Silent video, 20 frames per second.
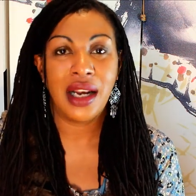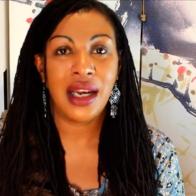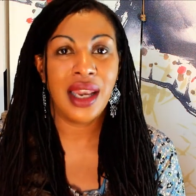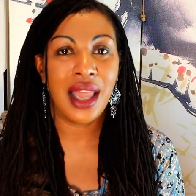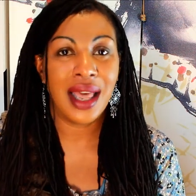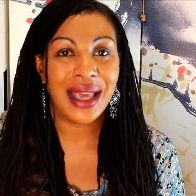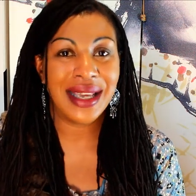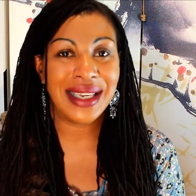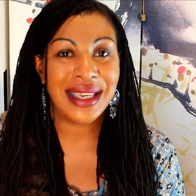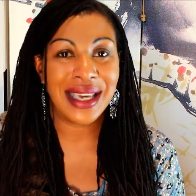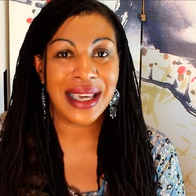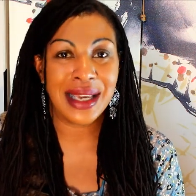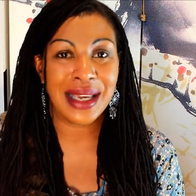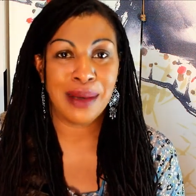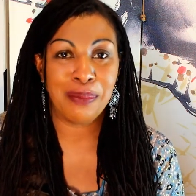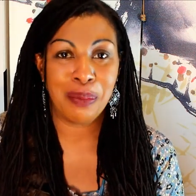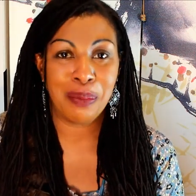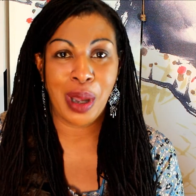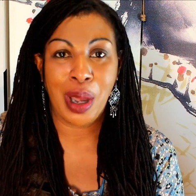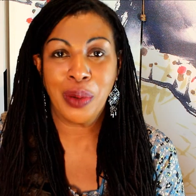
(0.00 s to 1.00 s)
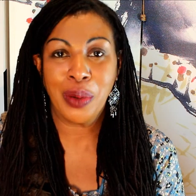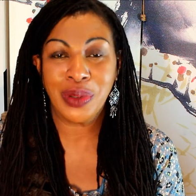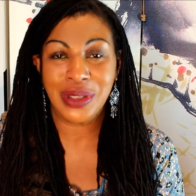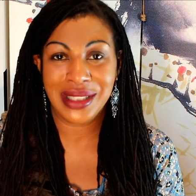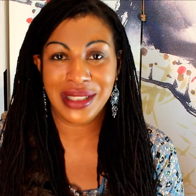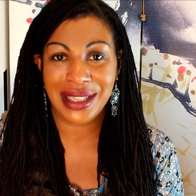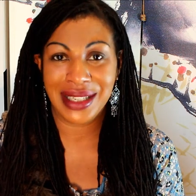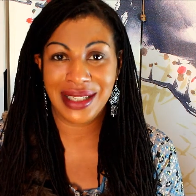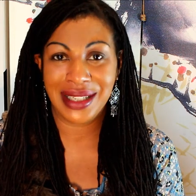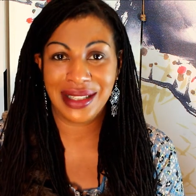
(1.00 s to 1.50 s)
liking,
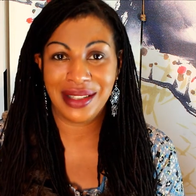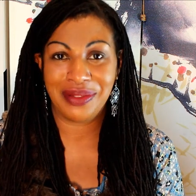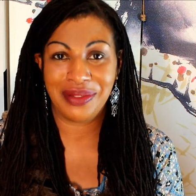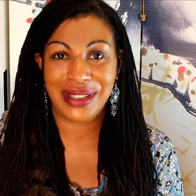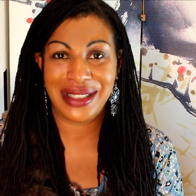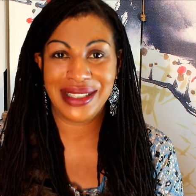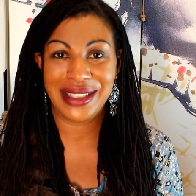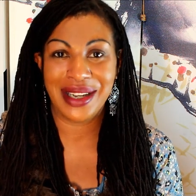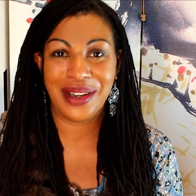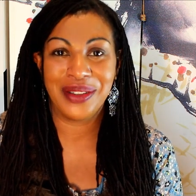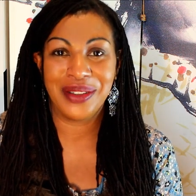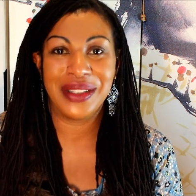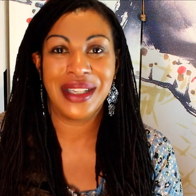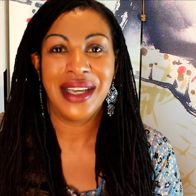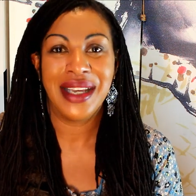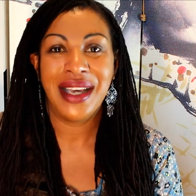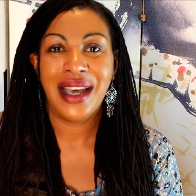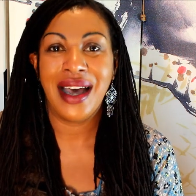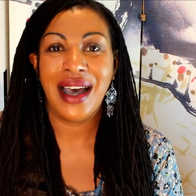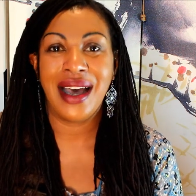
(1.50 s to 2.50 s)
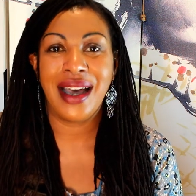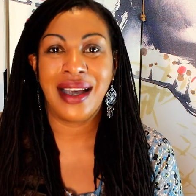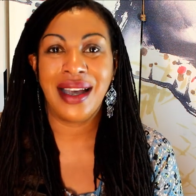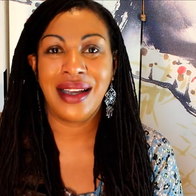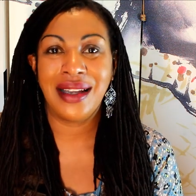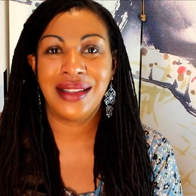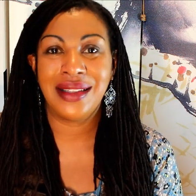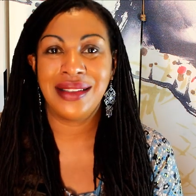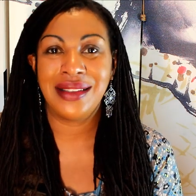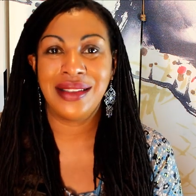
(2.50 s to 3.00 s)
posting the videos.
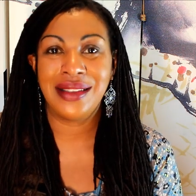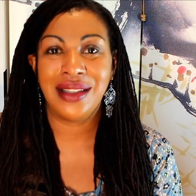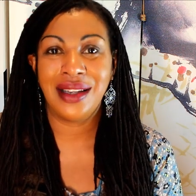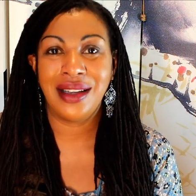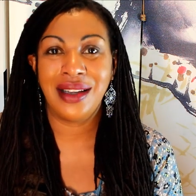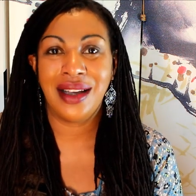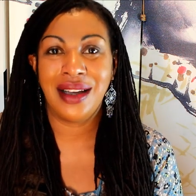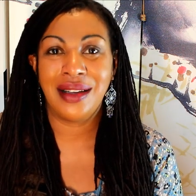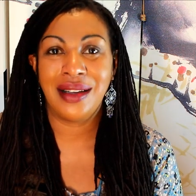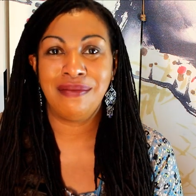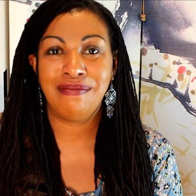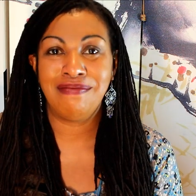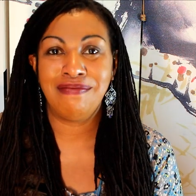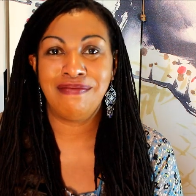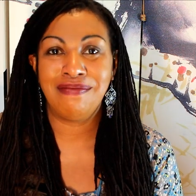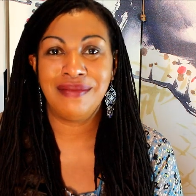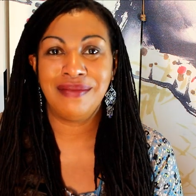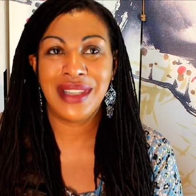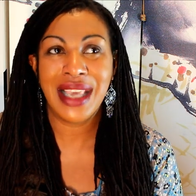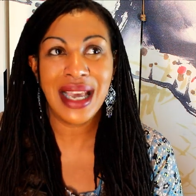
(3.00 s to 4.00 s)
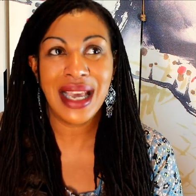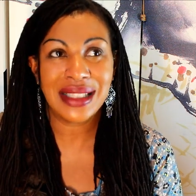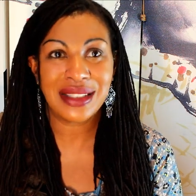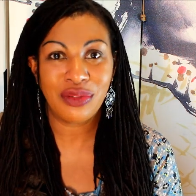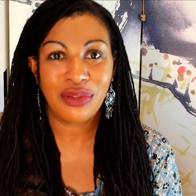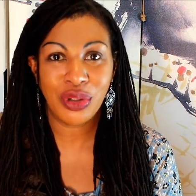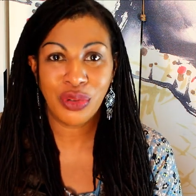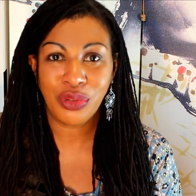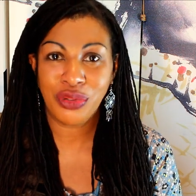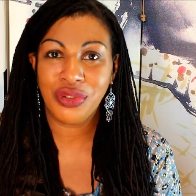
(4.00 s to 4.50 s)
And yes,
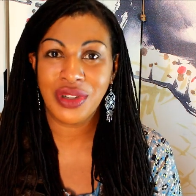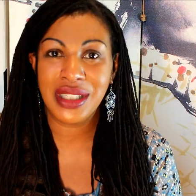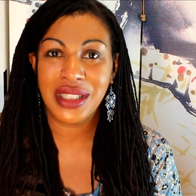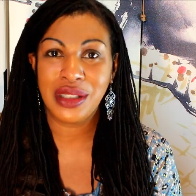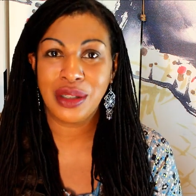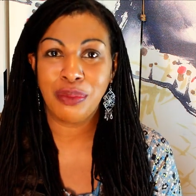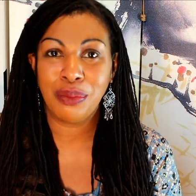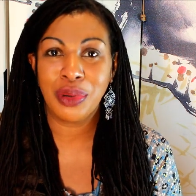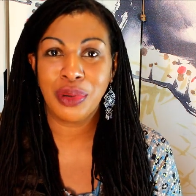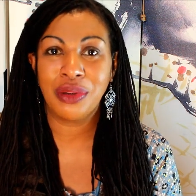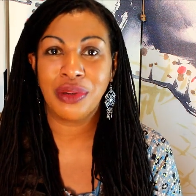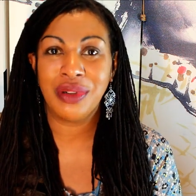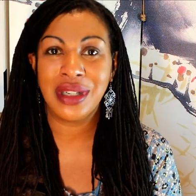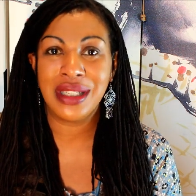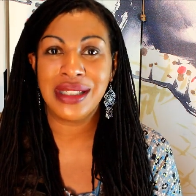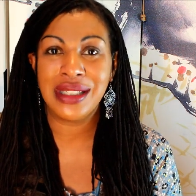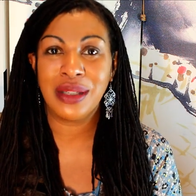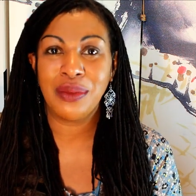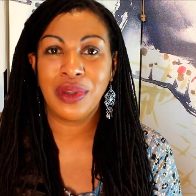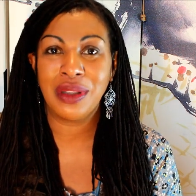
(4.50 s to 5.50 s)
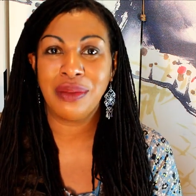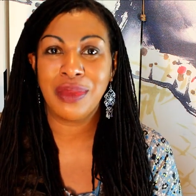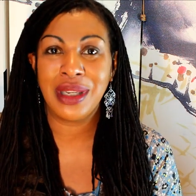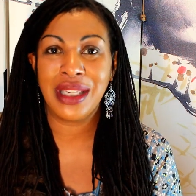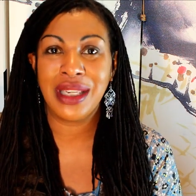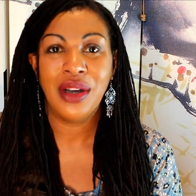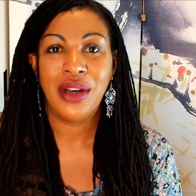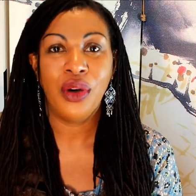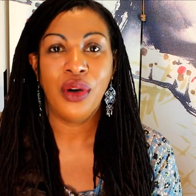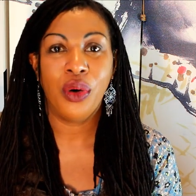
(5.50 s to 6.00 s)
feel free to book a reading with
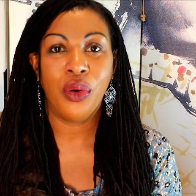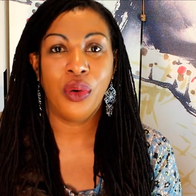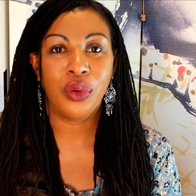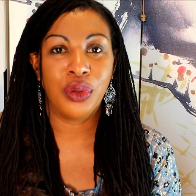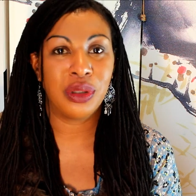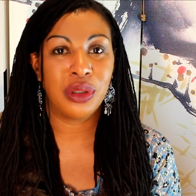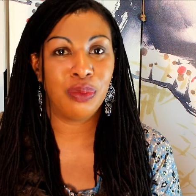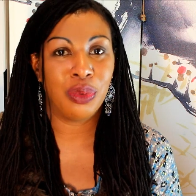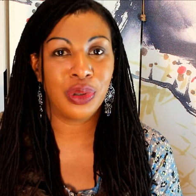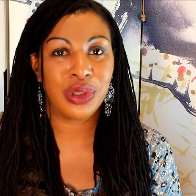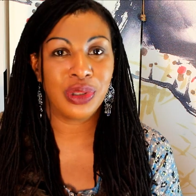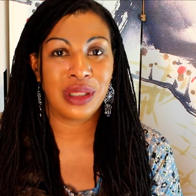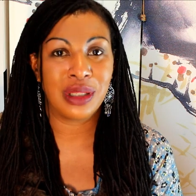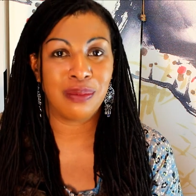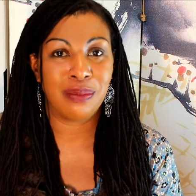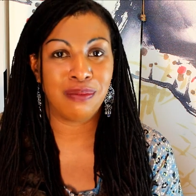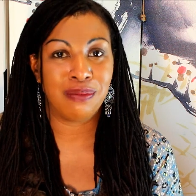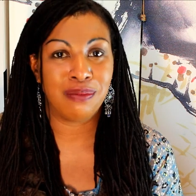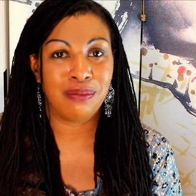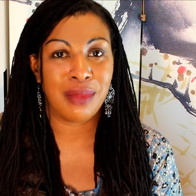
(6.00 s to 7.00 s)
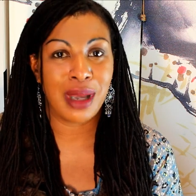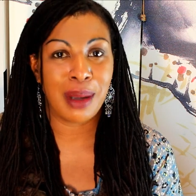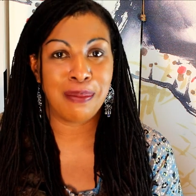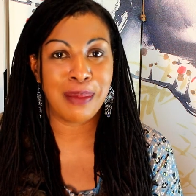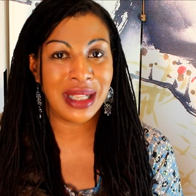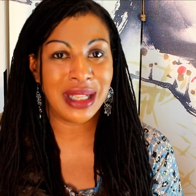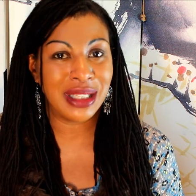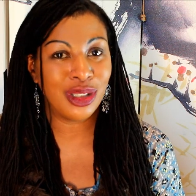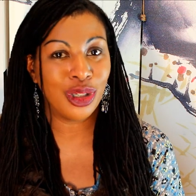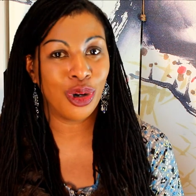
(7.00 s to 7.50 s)
me or to book some
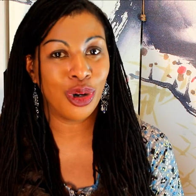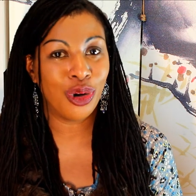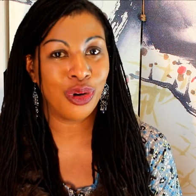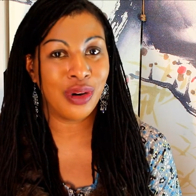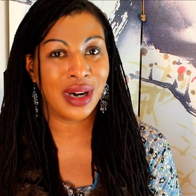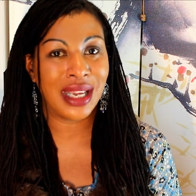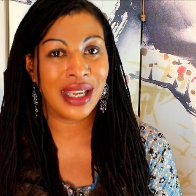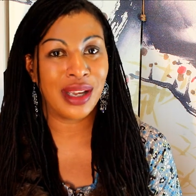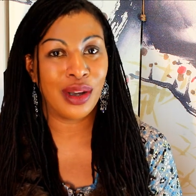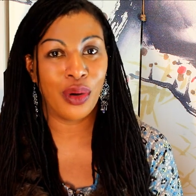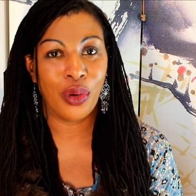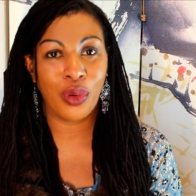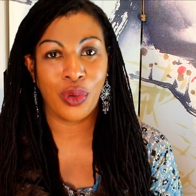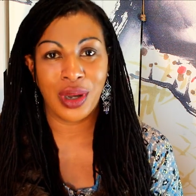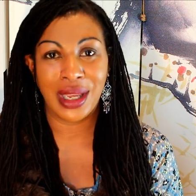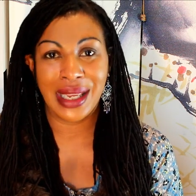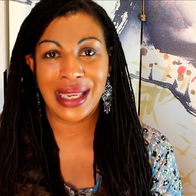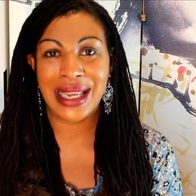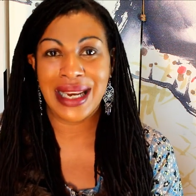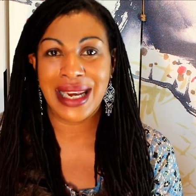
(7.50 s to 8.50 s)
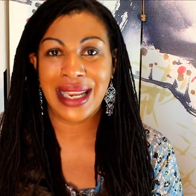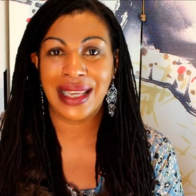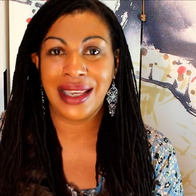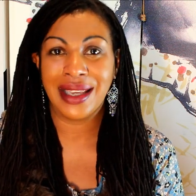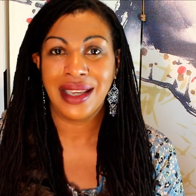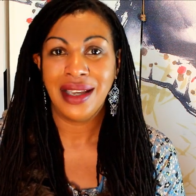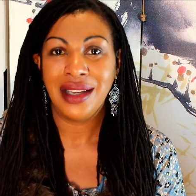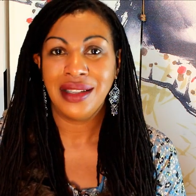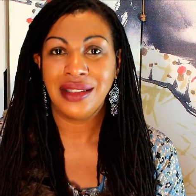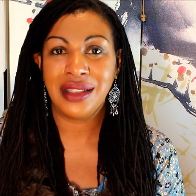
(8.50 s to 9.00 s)
mentoring or healing.
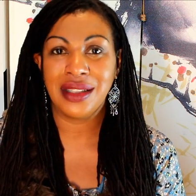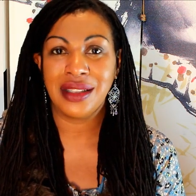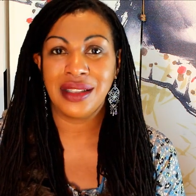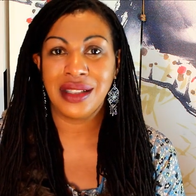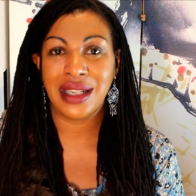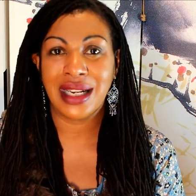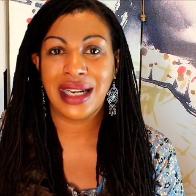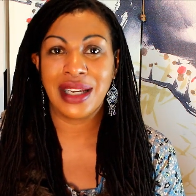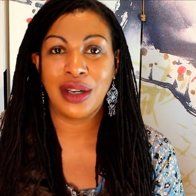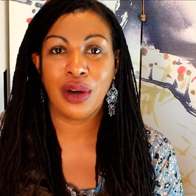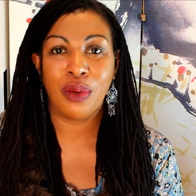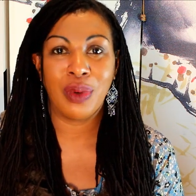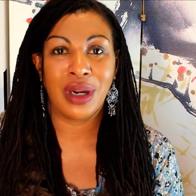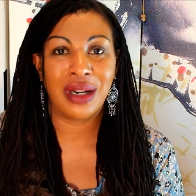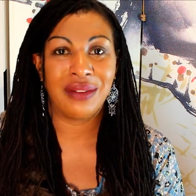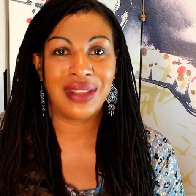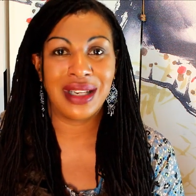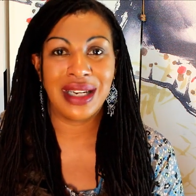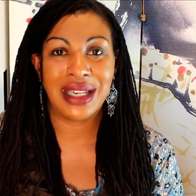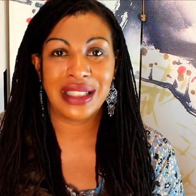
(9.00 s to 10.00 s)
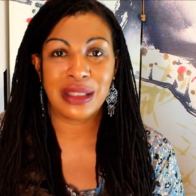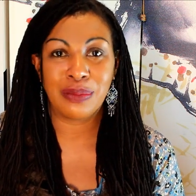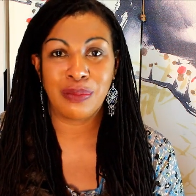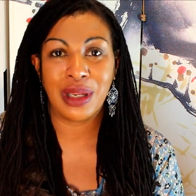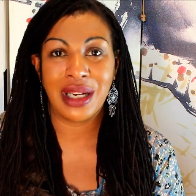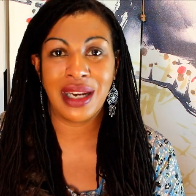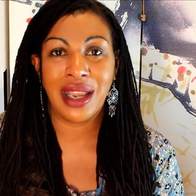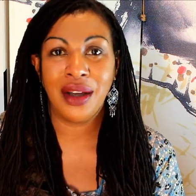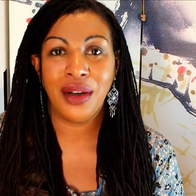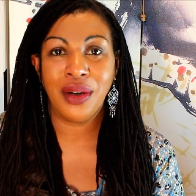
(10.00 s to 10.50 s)
Just click on one of the links
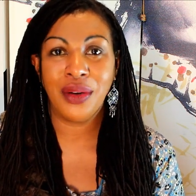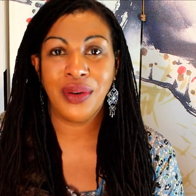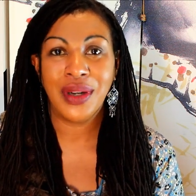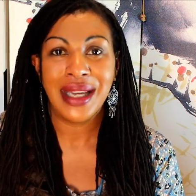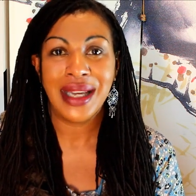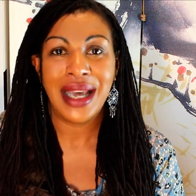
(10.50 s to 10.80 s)
below.